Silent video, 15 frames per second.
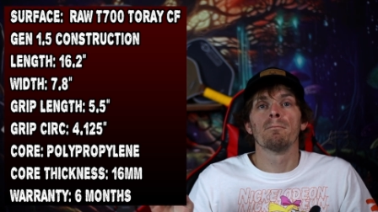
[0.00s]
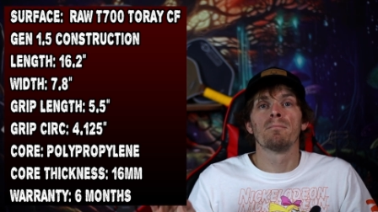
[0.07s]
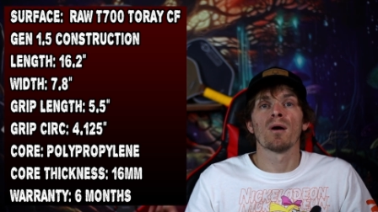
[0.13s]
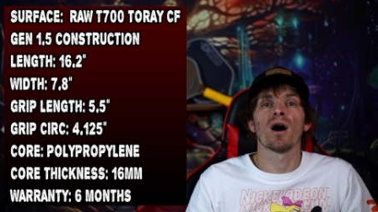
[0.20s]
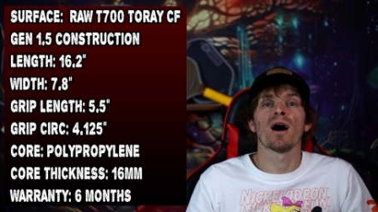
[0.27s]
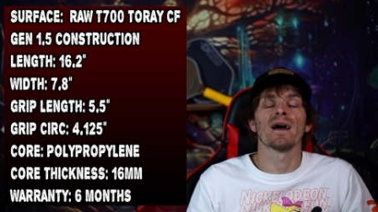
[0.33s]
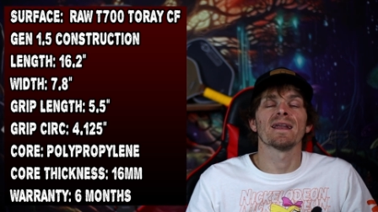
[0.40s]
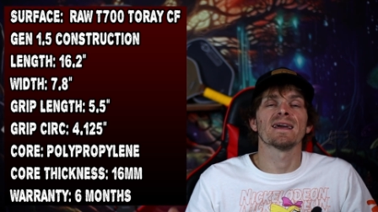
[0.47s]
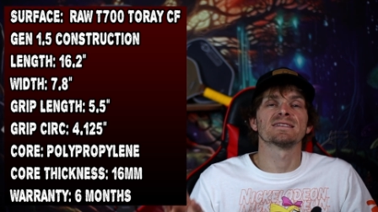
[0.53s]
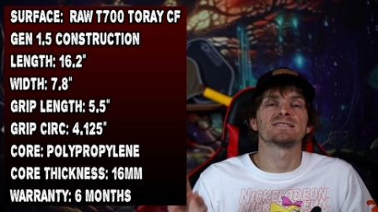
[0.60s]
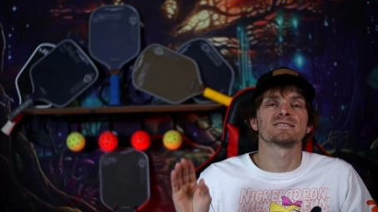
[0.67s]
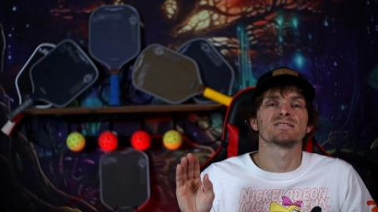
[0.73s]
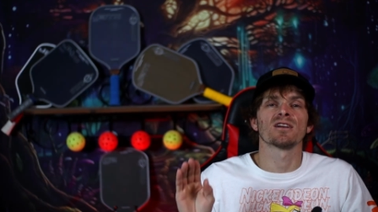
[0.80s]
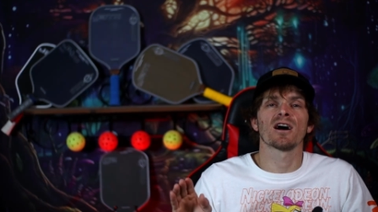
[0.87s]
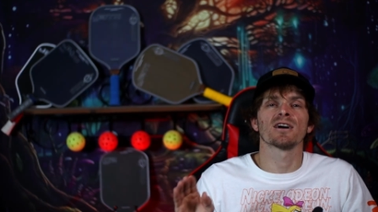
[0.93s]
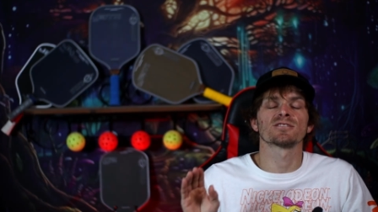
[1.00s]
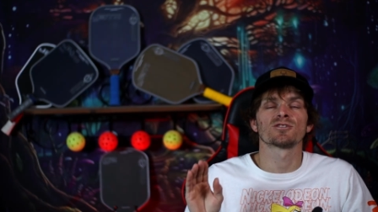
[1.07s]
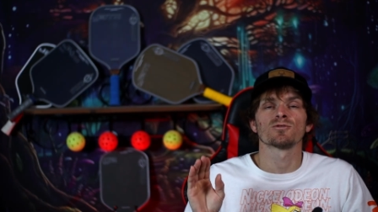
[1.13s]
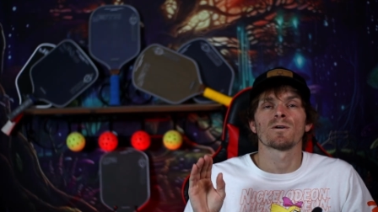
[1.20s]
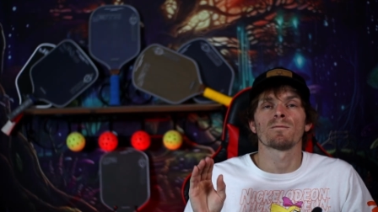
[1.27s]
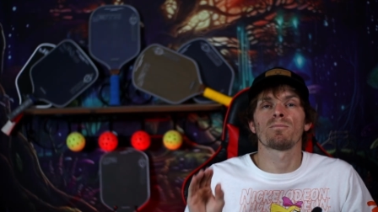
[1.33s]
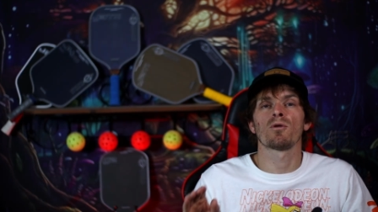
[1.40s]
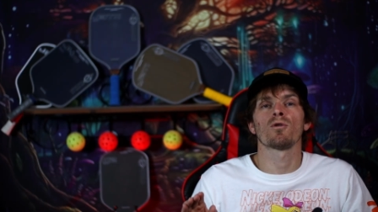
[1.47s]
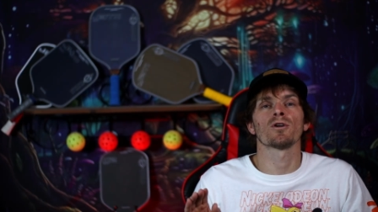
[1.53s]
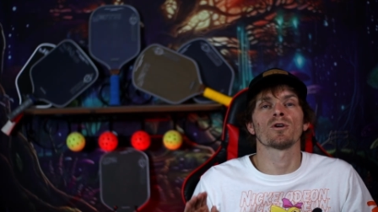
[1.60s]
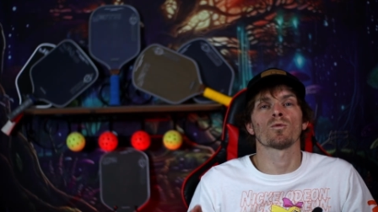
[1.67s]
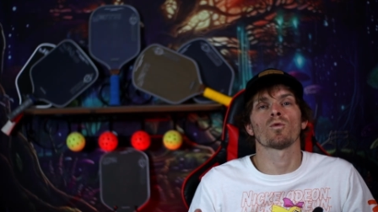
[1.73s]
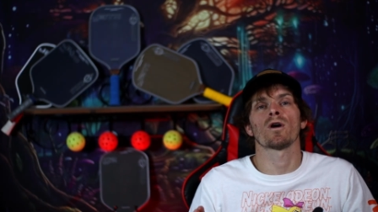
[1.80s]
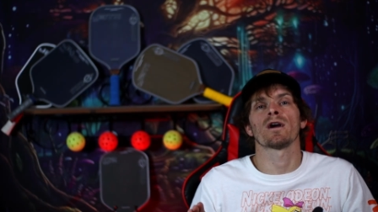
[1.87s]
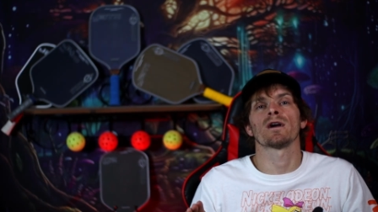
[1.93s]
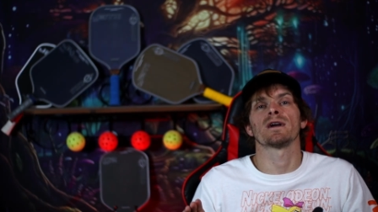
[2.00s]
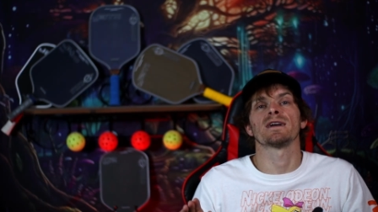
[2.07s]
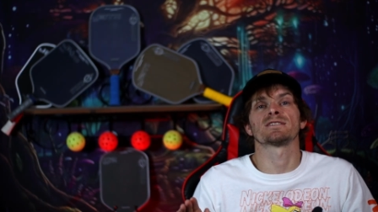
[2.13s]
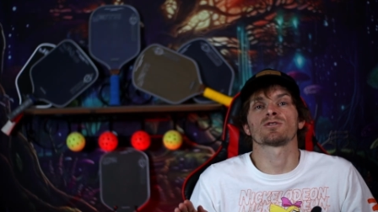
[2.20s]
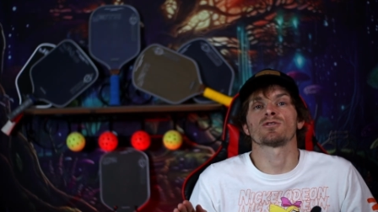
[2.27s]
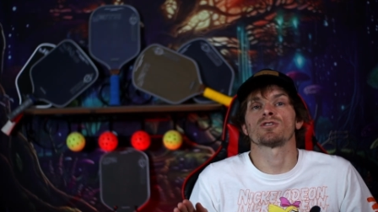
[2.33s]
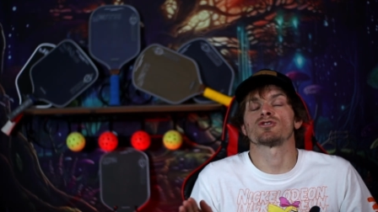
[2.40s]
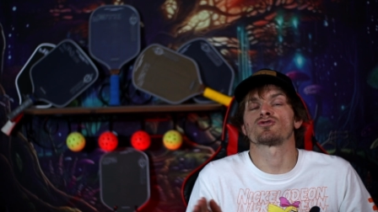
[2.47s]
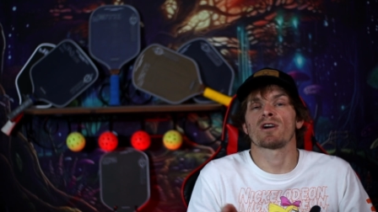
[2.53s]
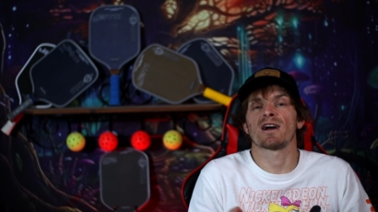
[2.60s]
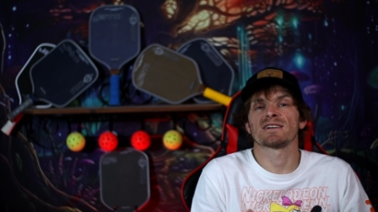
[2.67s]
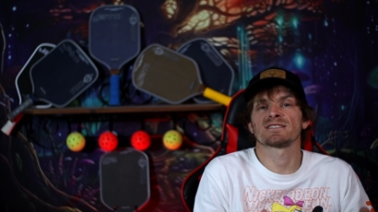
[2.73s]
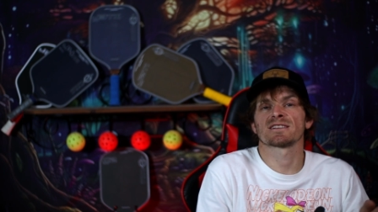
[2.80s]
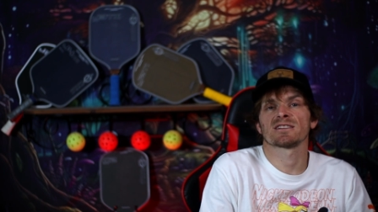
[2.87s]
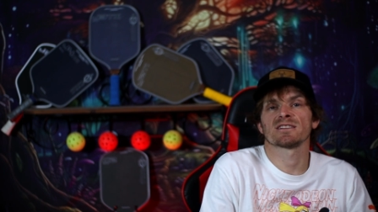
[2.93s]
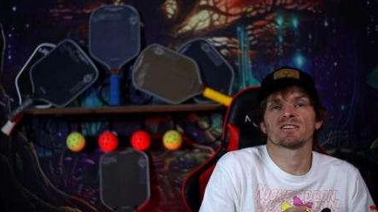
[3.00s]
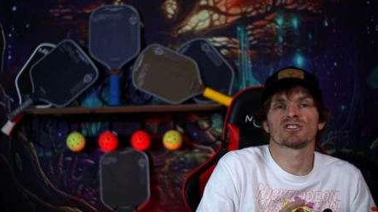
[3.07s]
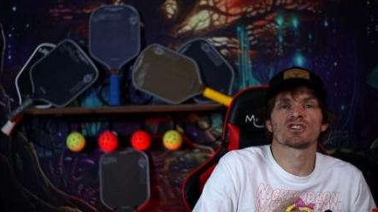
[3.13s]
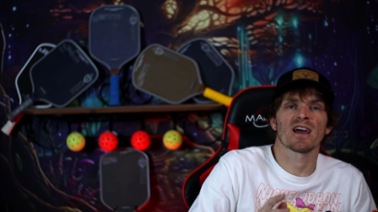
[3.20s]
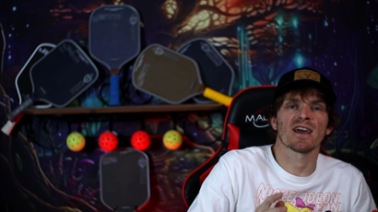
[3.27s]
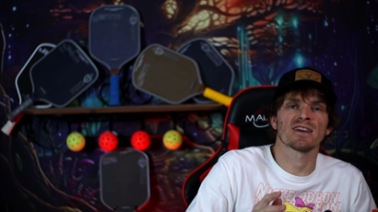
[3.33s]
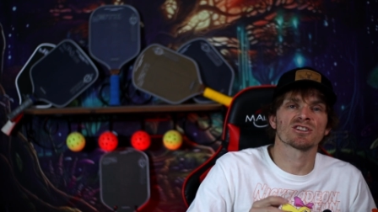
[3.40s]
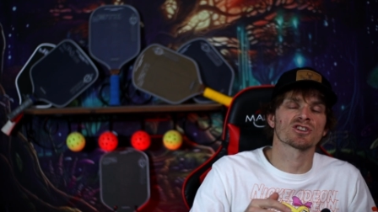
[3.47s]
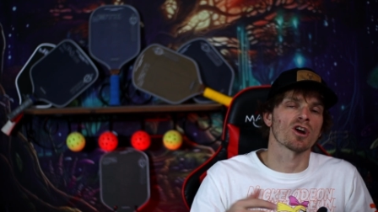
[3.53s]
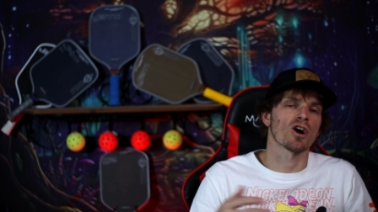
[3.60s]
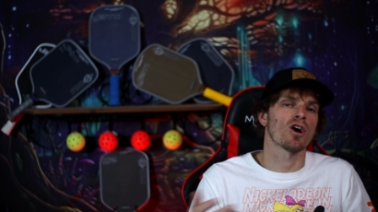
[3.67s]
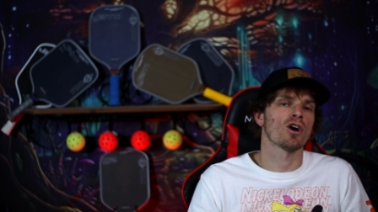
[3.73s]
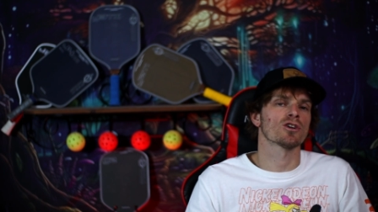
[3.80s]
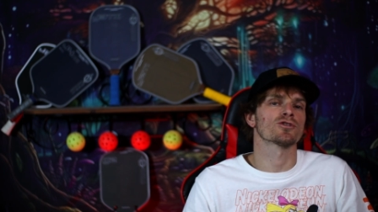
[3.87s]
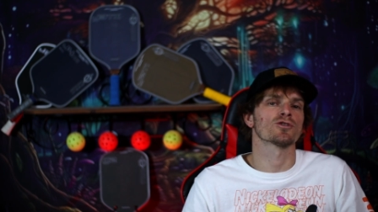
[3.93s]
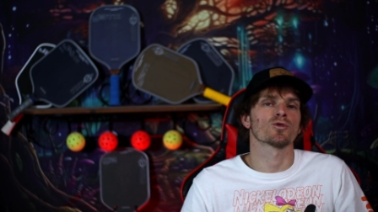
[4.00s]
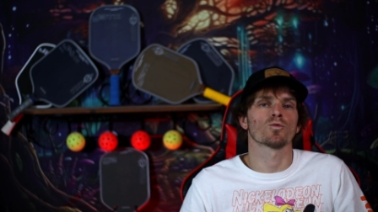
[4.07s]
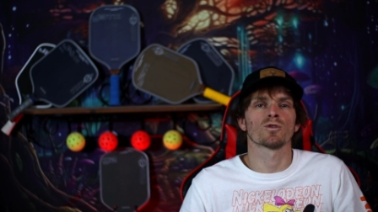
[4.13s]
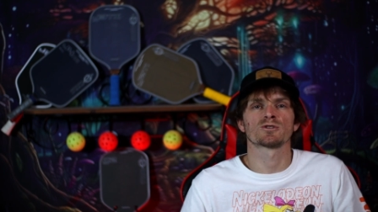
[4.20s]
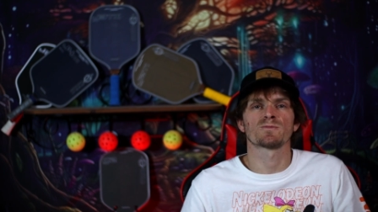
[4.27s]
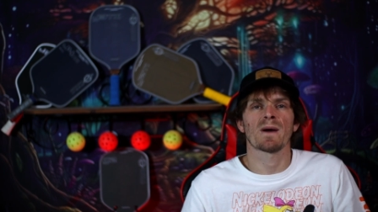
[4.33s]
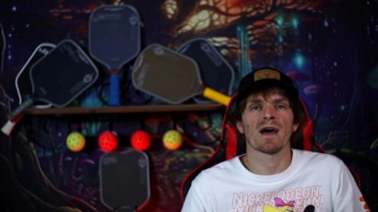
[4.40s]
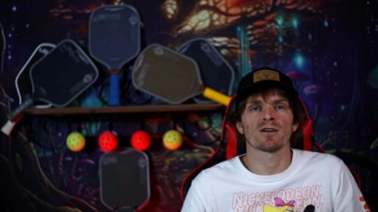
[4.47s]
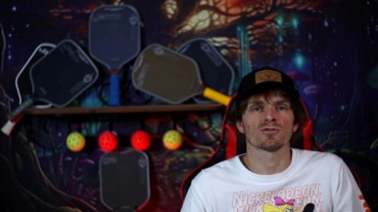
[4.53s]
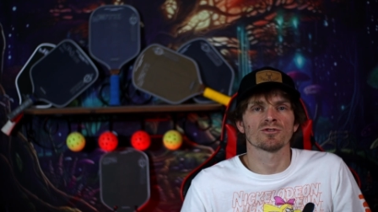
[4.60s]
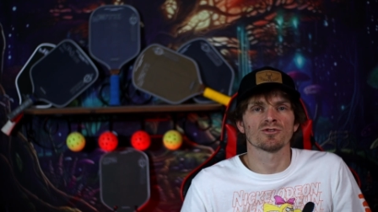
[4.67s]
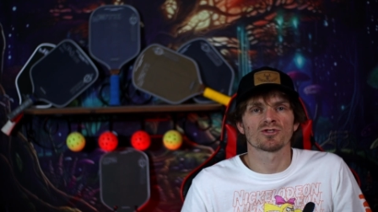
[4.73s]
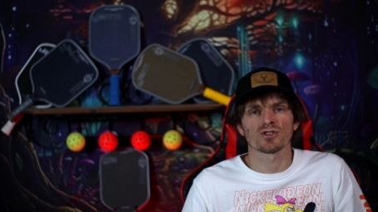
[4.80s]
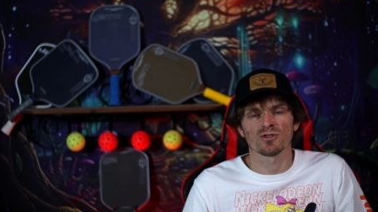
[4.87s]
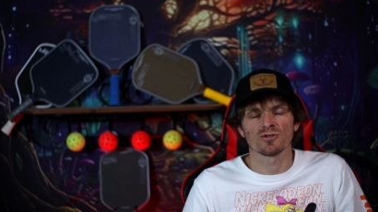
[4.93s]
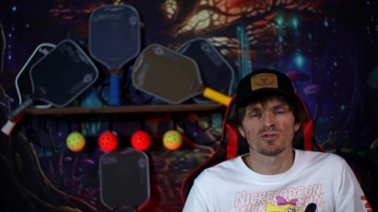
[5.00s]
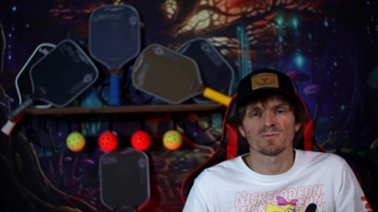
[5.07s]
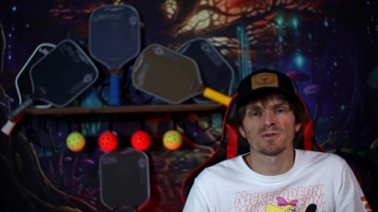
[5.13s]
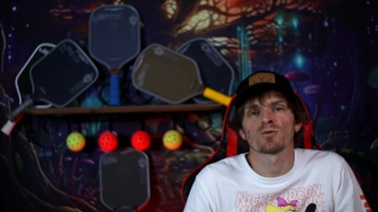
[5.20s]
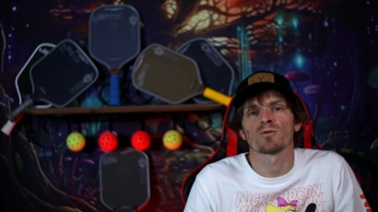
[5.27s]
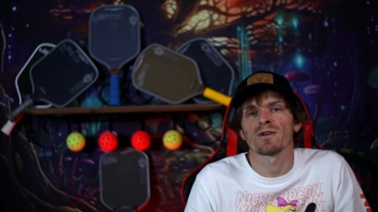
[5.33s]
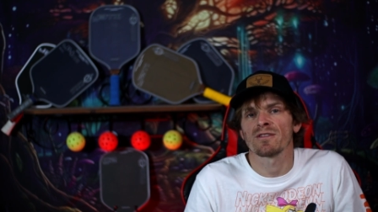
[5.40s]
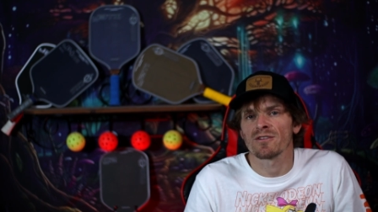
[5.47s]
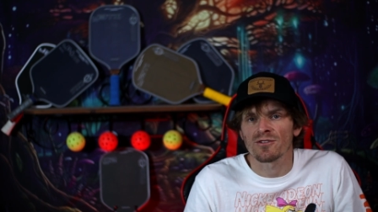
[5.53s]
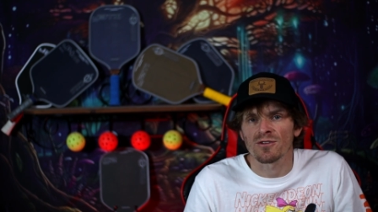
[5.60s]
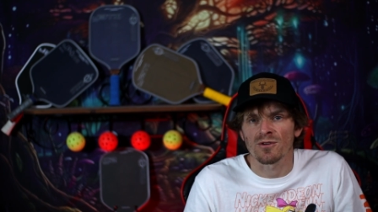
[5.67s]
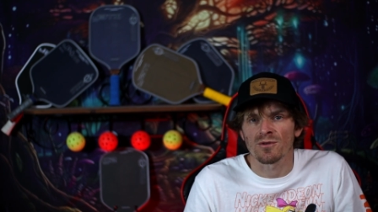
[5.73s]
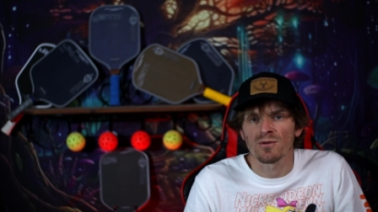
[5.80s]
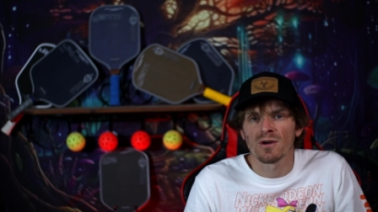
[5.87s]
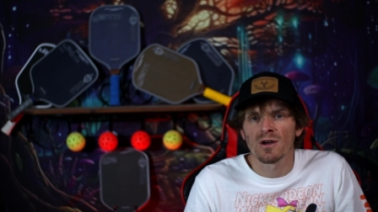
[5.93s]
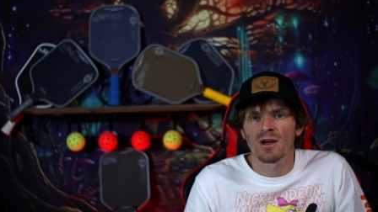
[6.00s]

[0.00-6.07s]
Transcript: but it's not to a point where it's going to drastically change and alter which paddle you choose between the two.